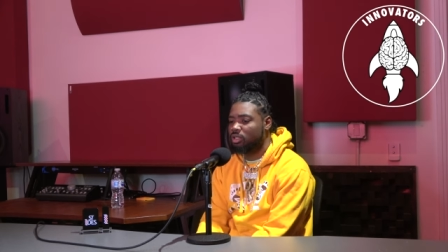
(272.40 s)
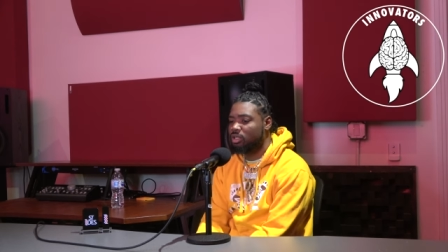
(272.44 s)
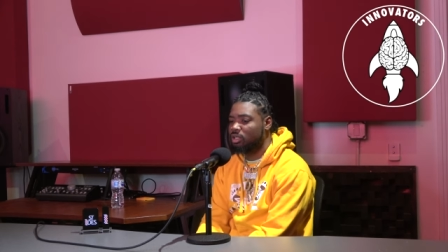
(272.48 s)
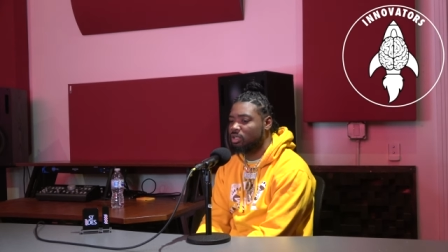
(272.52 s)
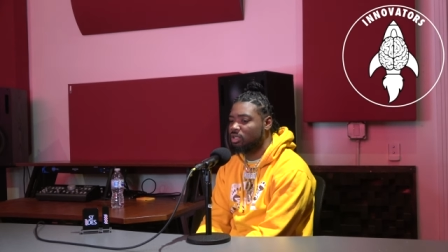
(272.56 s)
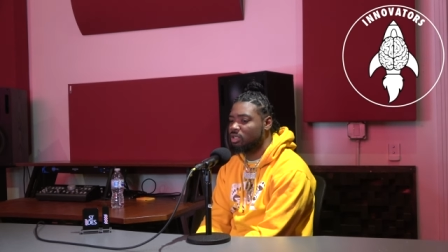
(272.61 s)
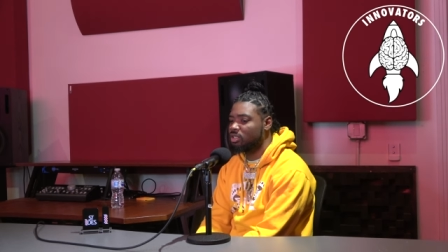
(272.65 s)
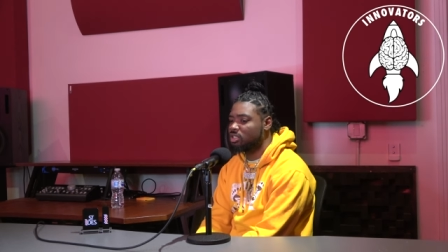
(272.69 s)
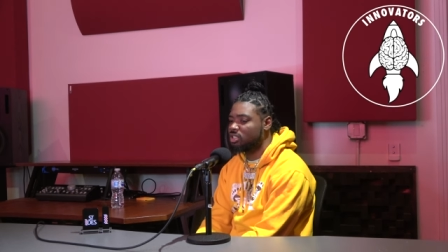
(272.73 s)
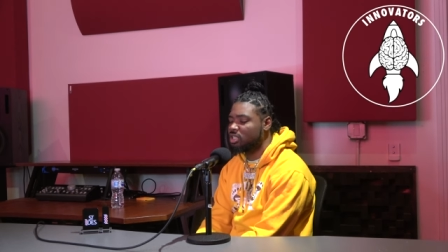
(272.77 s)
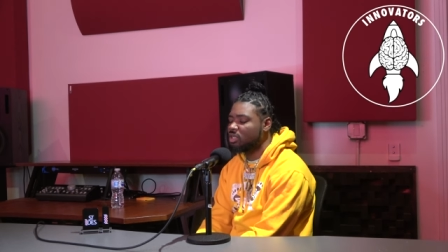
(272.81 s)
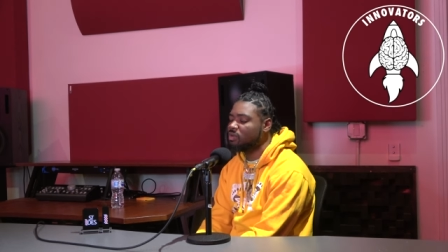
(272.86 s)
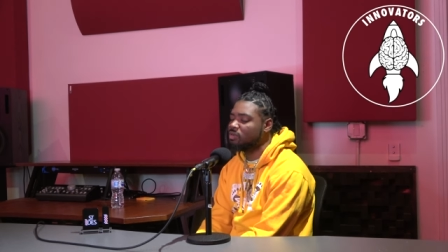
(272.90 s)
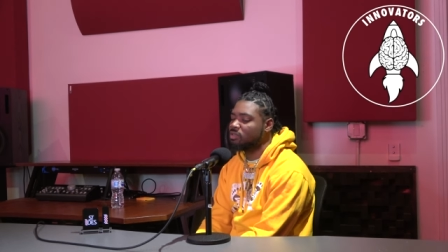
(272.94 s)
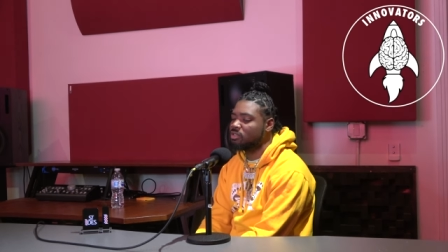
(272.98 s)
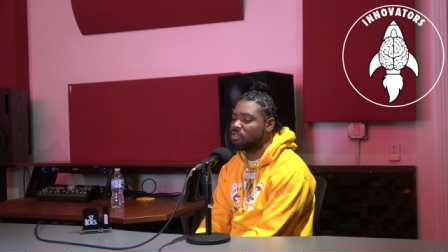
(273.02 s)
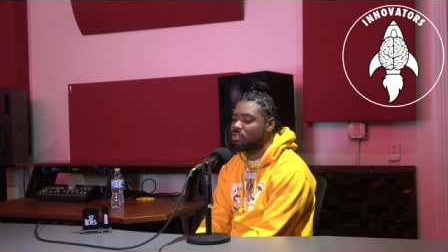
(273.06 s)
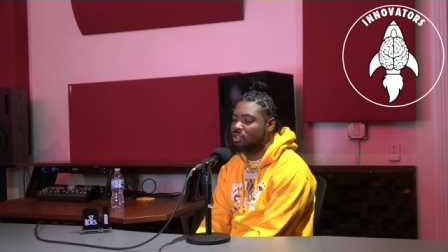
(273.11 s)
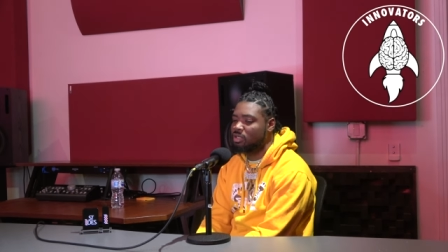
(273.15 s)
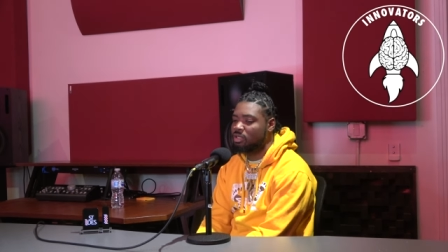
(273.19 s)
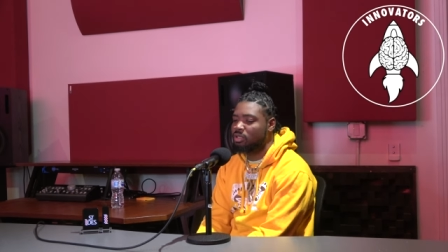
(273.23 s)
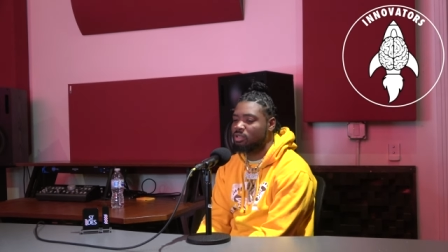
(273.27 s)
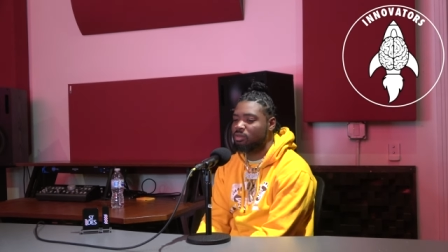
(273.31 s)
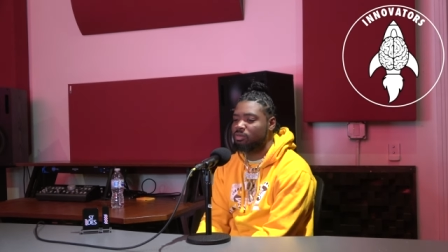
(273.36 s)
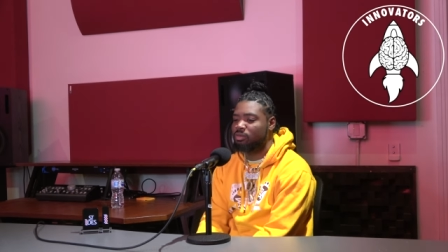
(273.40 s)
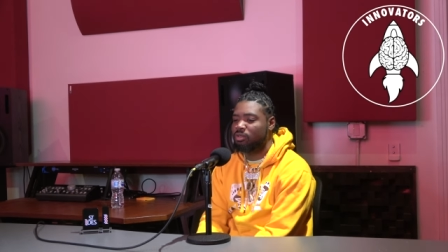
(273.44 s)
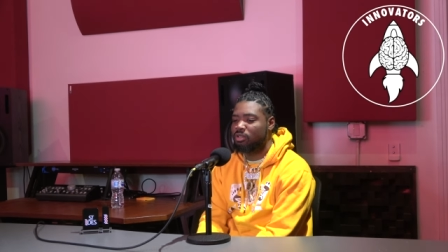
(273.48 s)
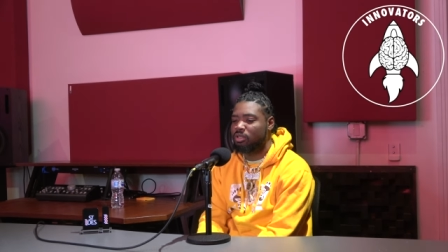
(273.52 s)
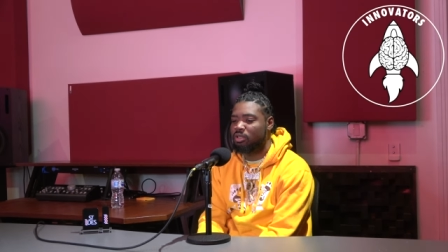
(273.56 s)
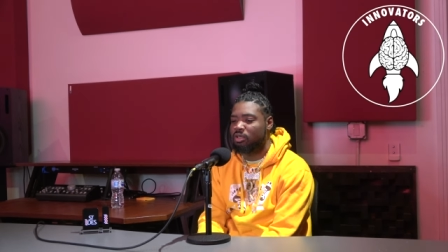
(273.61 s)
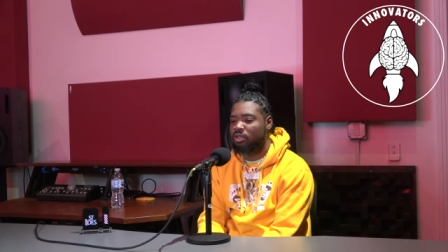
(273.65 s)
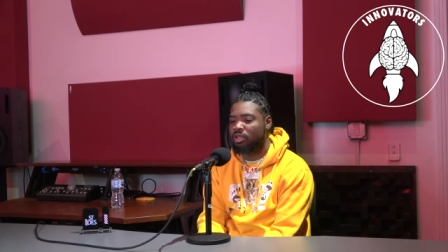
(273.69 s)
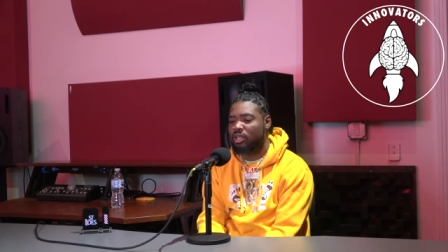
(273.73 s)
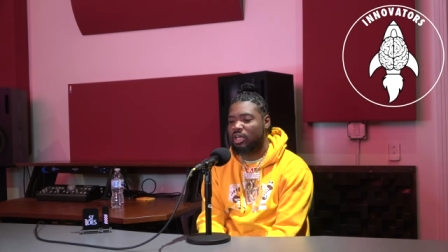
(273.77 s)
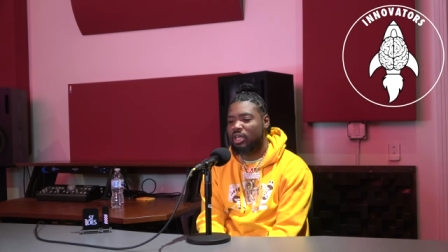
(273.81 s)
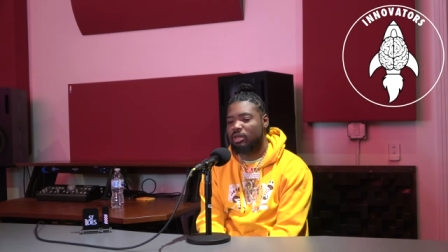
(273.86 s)
Uh, shit was dope. You
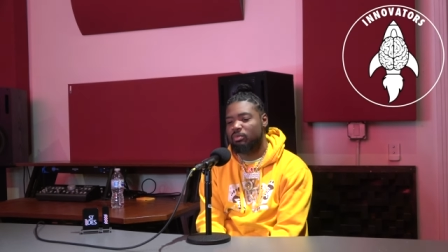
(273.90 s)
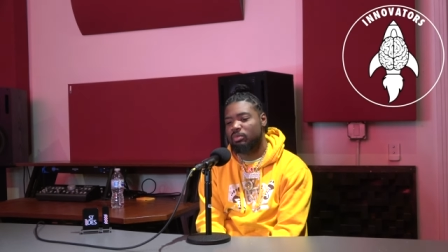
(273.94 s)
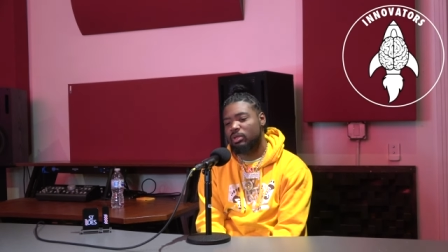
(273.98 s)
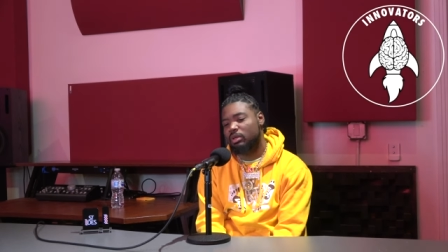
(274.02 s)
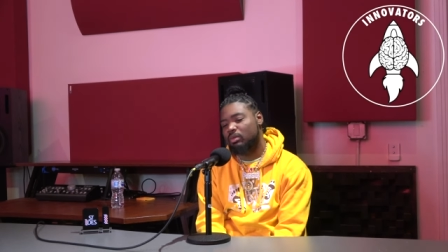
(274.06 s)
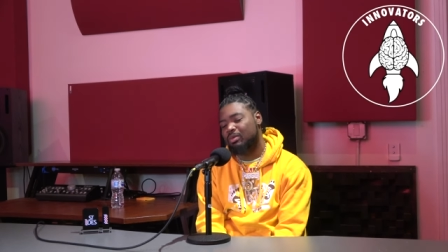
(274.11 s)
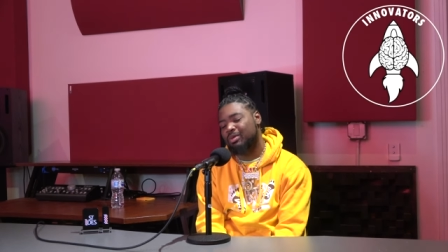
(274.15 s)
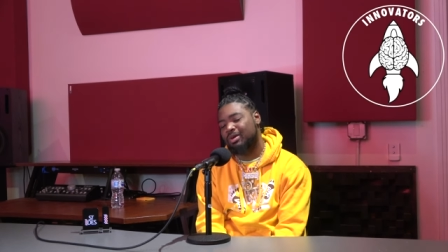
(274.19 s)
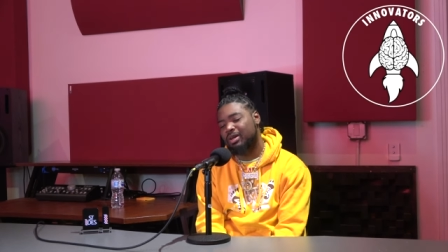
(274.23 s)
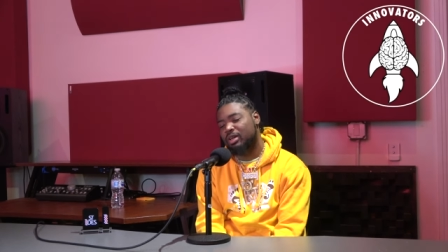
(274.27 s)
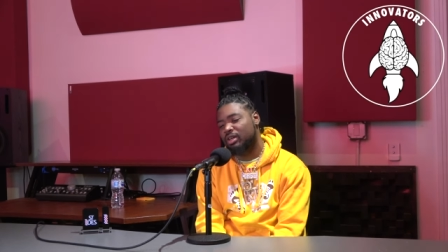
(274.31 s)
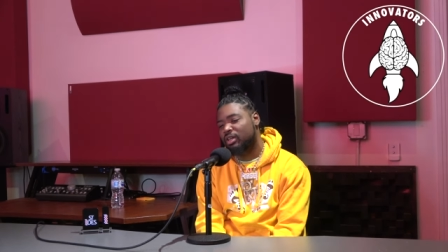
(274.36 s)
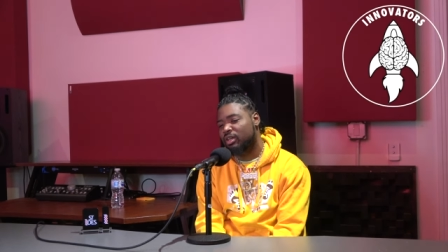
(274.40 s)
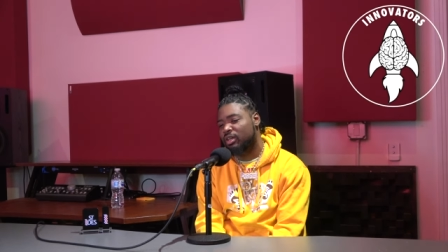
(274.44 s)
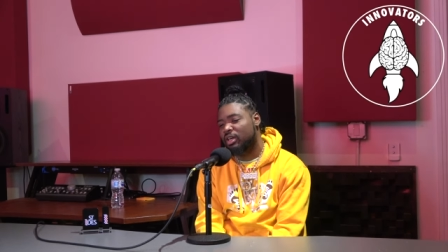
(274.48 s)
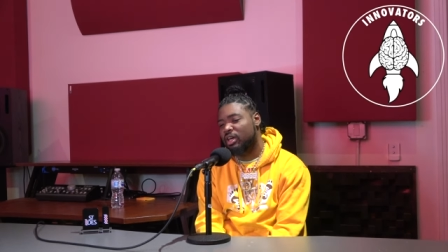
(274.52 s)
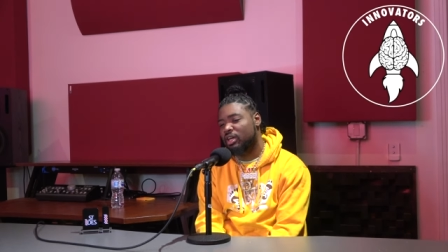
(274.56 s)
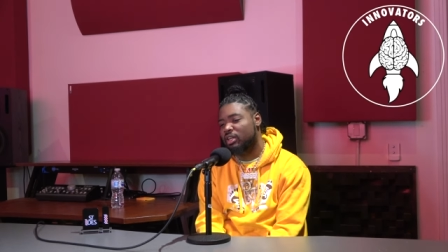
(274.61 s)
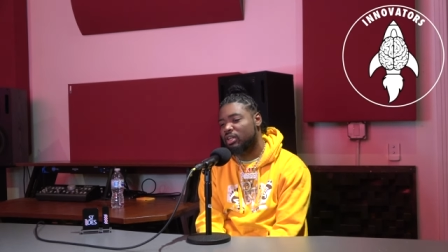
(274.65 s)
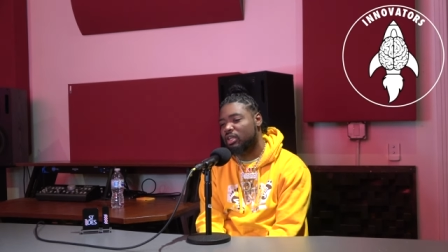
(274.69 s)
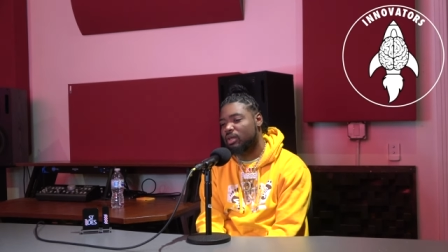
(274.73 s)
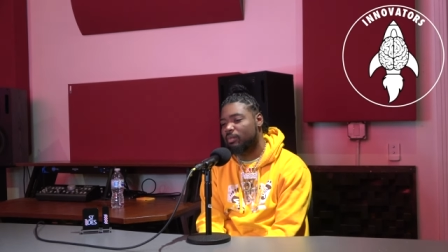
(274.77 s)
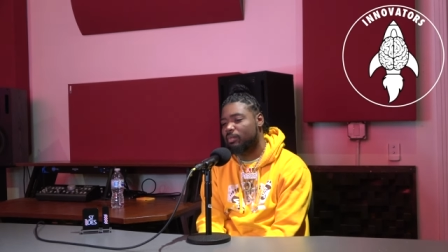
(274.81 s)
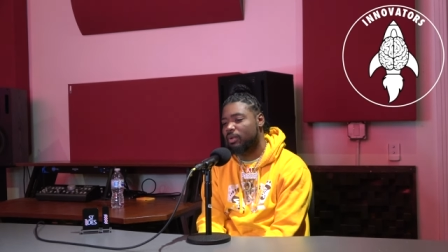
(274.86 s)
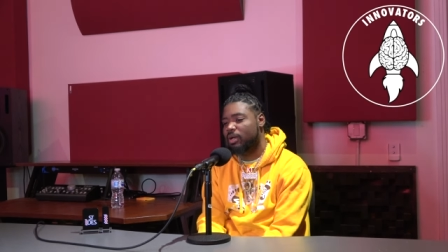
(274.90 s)
know, a lot of people ain't had their